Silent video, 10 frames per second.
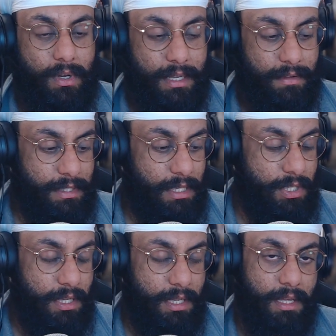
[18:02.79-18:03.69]
live
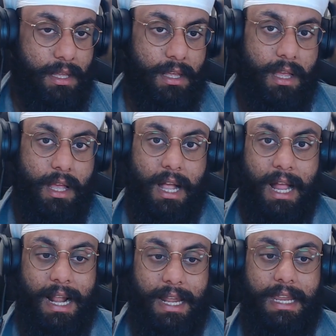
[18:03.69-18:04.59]
such a a
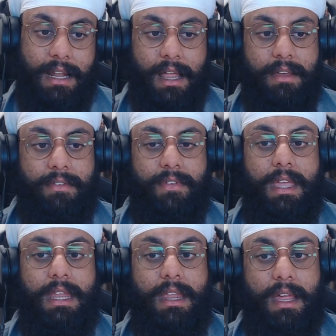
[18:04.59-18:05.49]
clean life
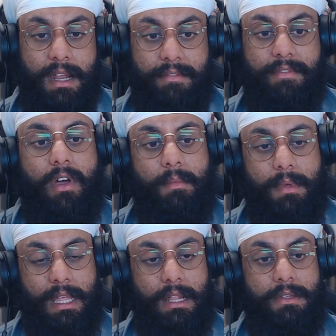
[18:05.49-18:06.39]
in an
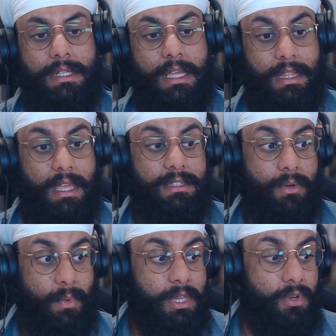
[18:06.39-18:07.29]
environment that looks like that?
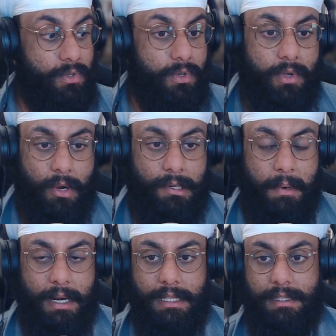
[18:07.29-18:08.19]
So when you do go to
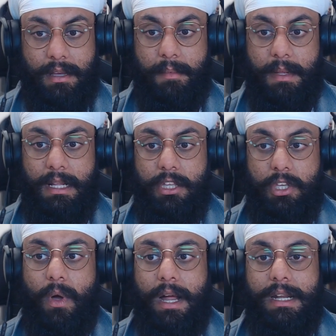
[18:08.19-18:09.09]
Panisau,
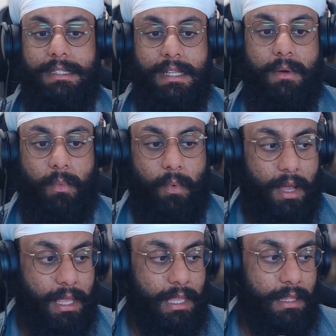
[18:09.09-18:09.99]
you understand
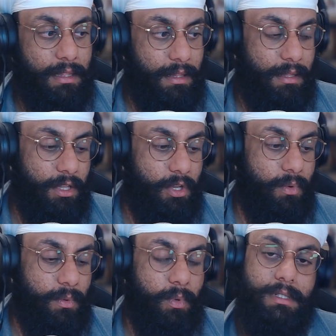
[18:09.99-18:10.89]
why you
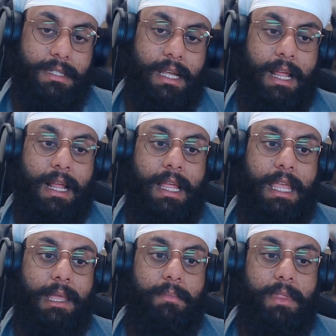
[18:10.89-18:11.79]
would want to
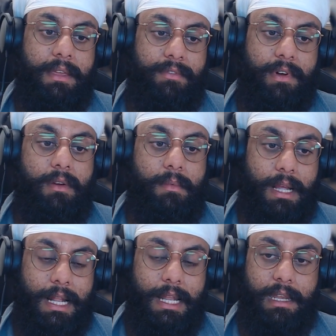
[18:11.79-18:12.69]
keep the
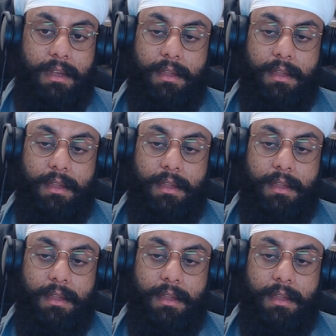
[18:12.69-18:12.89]
environment clean